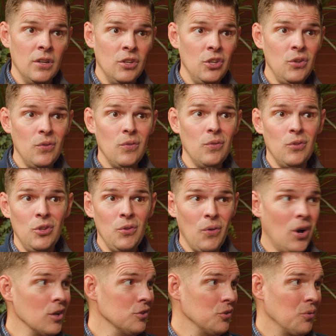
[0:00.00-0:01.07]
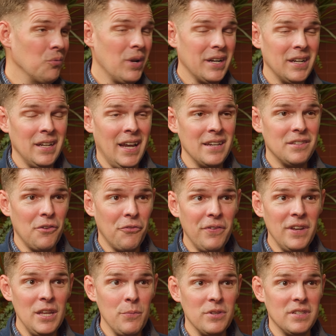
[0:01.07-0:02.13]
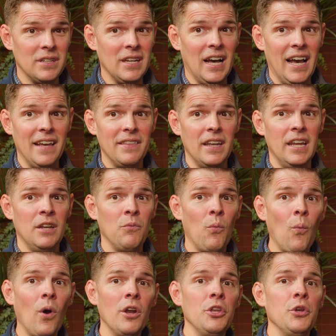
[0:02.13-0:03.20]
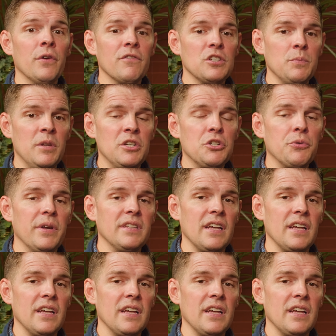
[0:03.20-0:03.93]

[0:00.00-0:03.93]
you also recognize that Finney was a guy that in 1 year of his ministry,